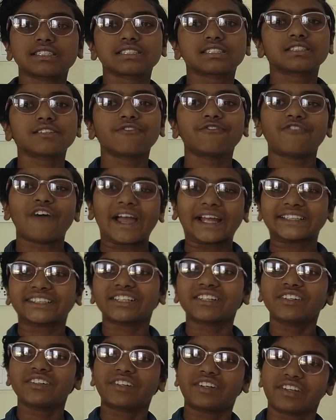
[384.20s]
is the
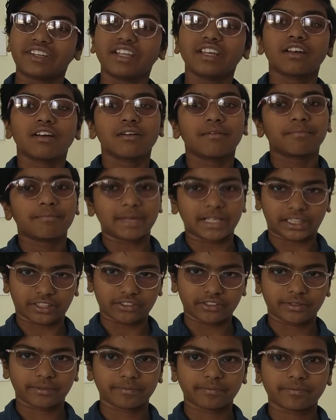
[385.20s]
factor tree
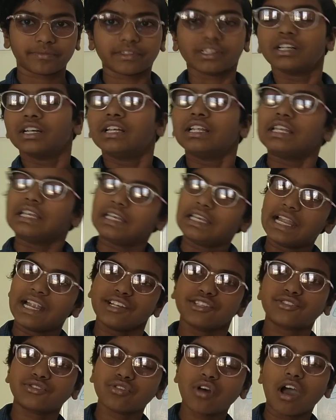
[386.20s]
method.
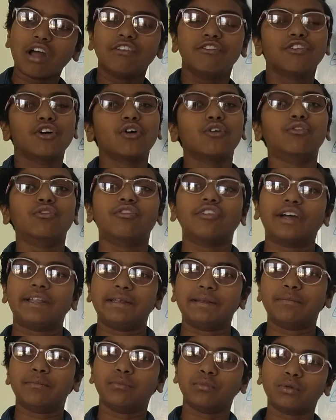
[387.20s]
Let's solve
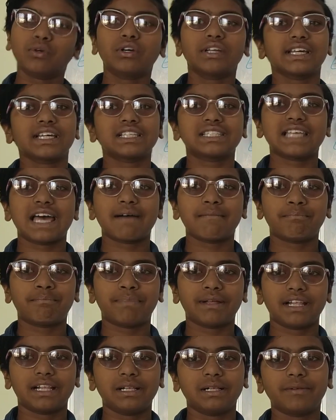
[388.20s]
one more
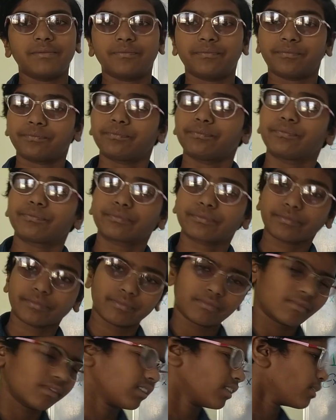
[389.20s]
example
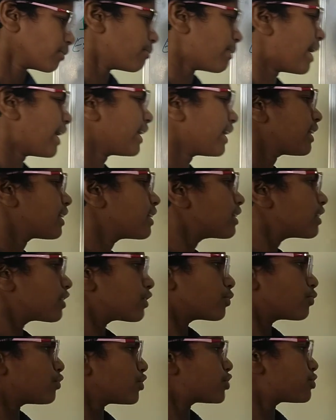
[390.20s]
by
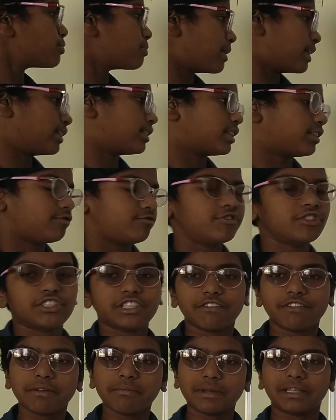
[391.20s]
whichever
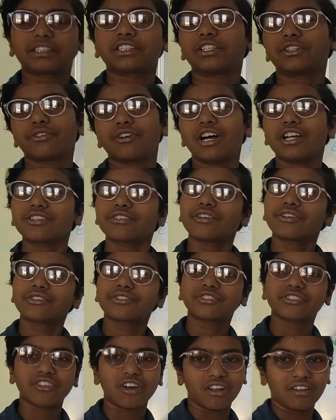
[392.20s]
method you are
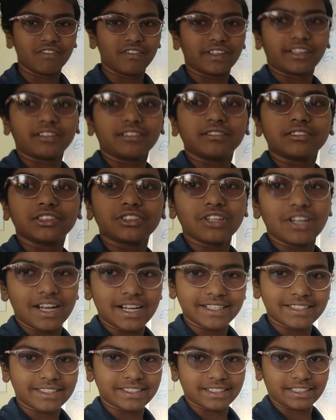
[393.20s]
solving. So
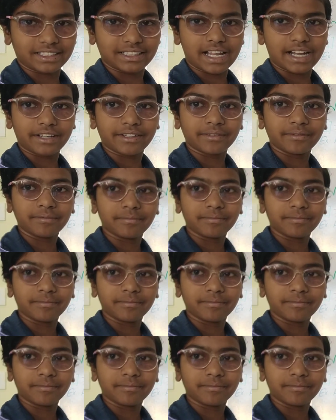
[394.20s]
let's see that.